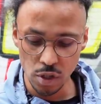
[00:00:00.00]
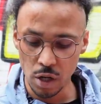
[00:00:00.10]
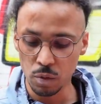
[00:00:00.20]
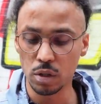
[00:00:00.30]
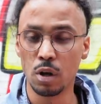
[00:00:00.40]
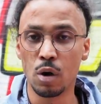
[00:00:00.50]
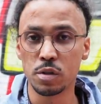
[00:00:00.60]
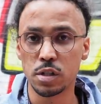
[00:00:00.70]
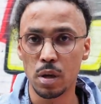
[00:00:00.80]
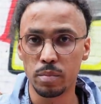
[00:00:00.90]
start with the
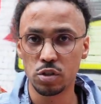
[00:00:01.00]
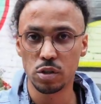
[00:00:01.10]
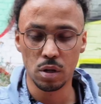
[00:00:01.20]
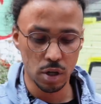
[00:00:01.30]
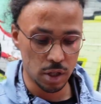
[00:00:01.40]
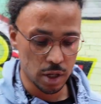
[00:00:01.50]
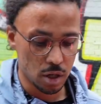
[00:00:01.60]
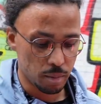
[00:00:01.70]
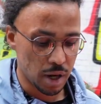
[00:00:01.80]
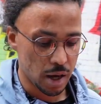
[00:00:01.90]
lowest temperature and
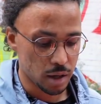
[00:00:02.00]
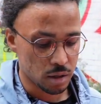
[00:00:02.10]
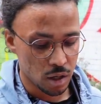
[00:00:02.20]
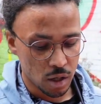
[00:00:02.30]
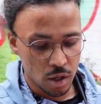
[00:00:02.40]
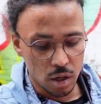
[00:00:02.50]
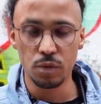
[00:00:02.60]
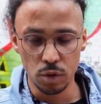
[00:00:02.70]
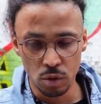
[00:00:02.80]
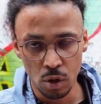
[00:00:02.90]
then apply it.
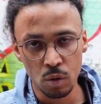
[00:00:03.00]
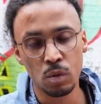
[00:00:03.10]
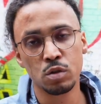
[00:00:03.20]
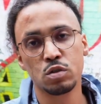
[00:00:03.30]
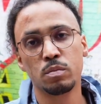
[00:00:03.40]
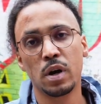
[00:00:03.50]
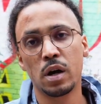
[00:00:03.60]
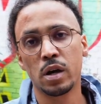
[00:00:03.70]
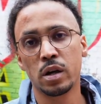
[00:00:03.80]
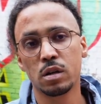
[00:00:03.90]
If you don't want to
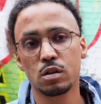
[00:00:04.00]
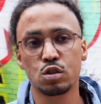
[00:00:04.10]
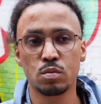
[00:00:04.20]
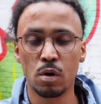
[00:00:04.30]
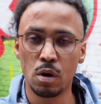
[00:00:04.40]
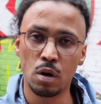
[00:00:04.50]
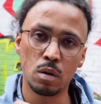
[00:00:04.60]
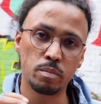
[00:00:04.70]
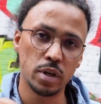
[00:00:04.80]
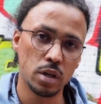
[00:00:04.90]
buy a
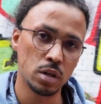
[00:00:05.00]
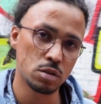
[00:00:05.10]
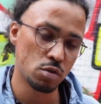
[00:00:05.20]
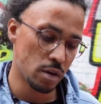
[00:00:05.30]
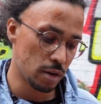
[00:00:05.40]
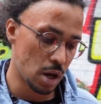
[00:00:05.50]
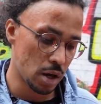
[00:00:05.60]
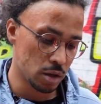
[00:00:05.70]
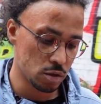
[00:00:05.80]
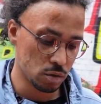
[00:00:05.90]
small pink travel
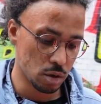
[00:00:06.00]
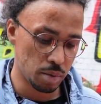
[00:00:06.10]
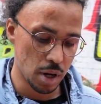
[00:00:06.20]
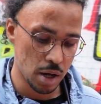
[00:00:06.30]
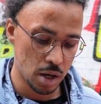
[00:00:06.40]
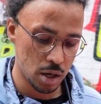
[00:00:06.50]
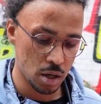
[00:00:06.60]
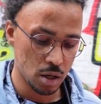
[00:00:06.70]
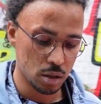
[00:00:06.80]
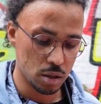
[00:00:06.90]
iron to apply
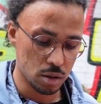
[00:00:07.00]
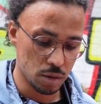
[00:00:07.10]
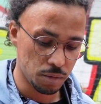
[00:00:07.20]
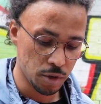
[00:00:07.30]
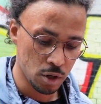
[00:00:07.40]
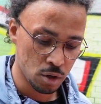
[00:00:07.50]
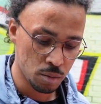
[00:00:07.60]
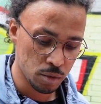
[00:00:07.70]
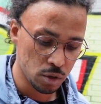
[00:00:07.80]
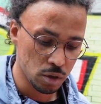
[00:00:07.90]
the
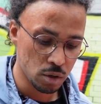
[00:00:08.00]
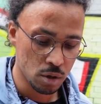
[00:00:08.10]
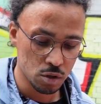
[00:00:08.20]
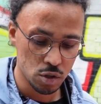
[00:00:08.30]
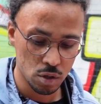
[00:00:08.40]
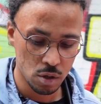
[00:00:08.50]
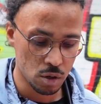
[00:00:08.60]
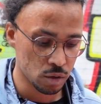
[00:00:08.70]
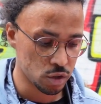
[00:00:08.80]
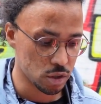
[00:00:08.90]
film, you can
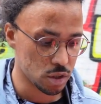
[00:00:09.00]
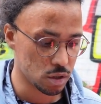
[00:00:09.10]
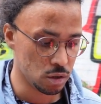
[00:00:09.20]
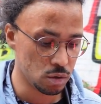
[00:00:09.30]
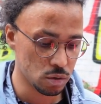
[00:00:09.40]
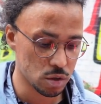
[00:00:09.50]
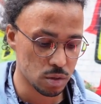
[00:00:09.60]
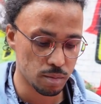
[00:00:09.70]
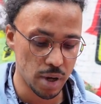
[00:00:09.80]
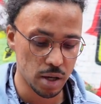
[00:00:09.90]
also just
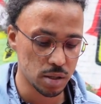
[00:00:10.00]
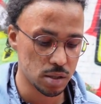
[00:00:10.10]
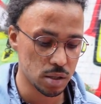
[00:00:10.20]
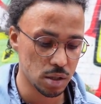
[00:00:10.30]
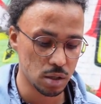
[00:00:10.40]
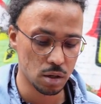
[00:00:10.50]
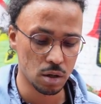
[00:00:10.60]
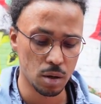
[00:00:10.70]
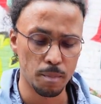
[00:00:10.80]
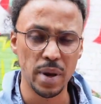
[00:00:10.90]
use basic
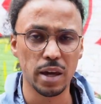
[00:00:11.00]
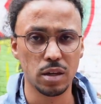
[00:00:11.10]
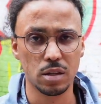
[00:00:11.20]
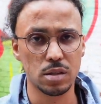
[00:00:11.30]
um, packing